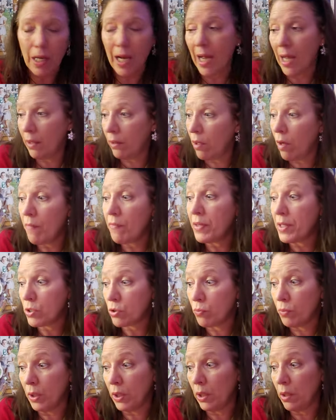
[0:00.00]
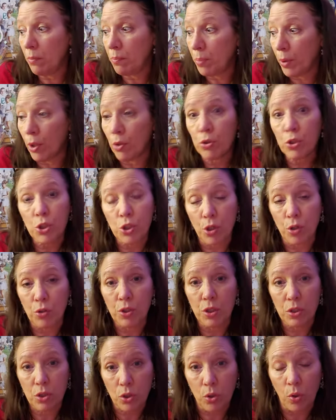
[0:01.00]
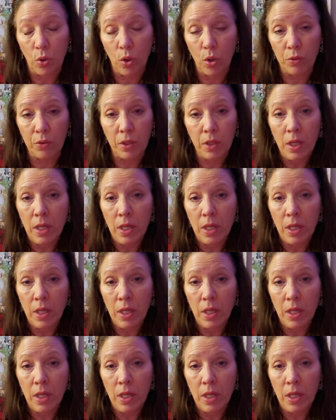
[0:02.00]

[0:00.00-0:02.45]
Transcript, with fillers: I love this really burnt church, it's called.